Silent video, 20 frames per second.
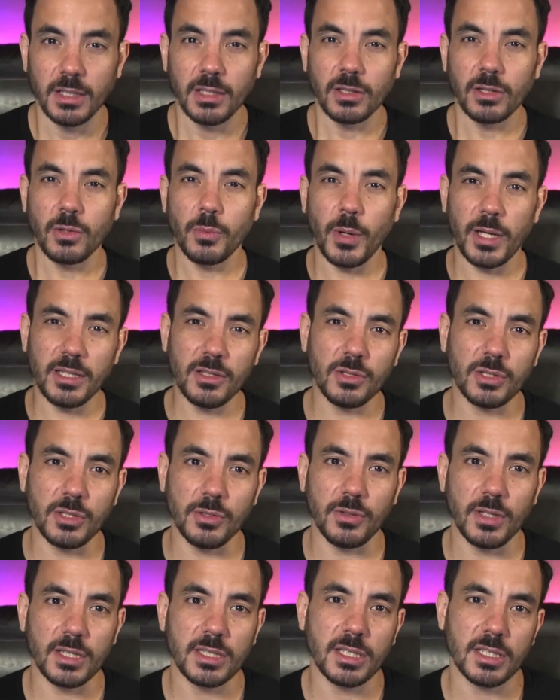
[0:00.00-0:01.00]
The way you do
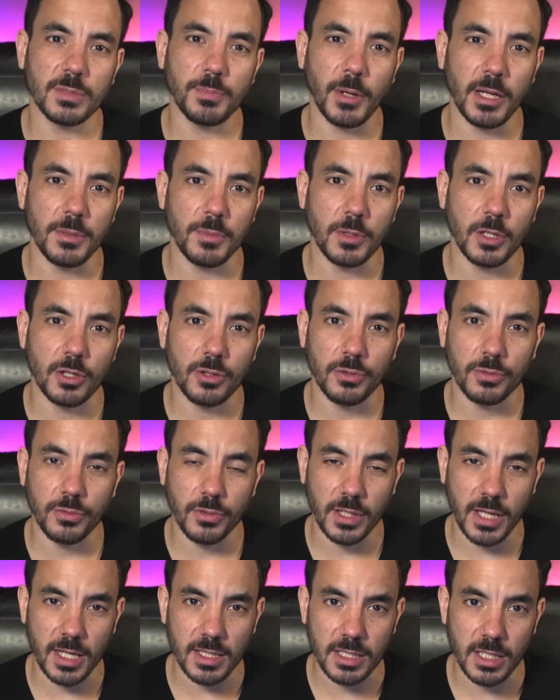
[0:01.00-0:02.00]
this is by
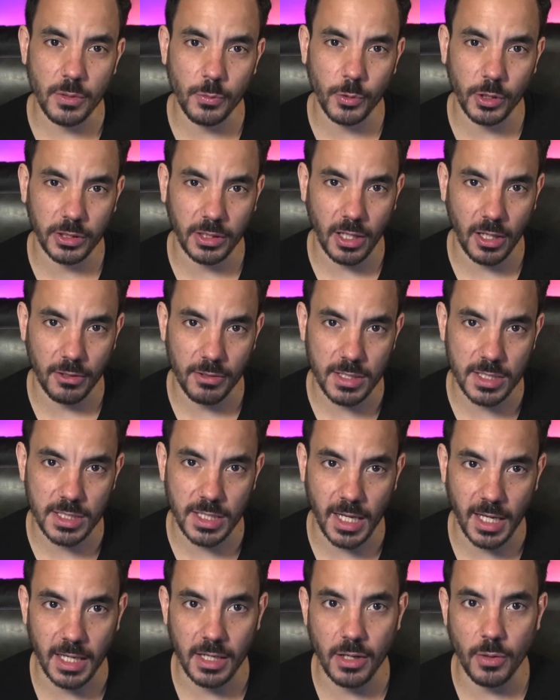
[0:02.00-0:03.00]
creating one
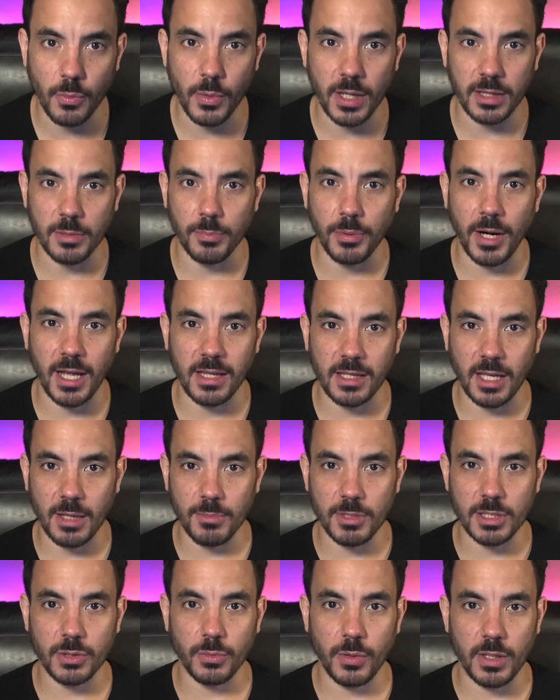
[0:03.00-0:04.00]
RSA where the brand name
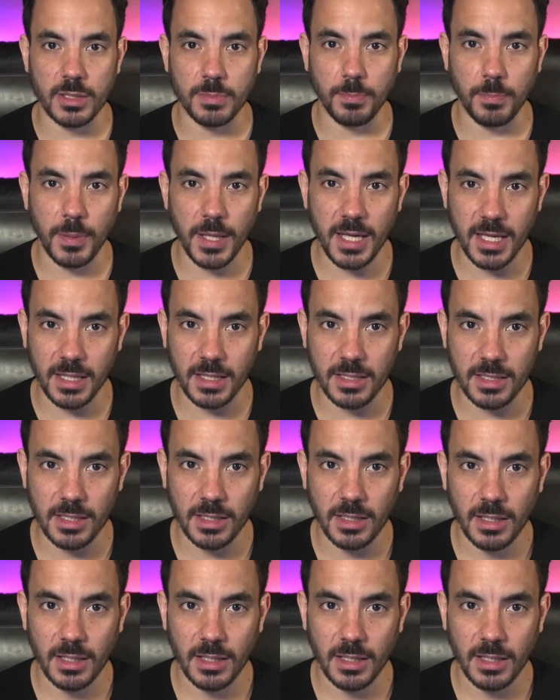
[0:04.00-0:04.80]
is always pinned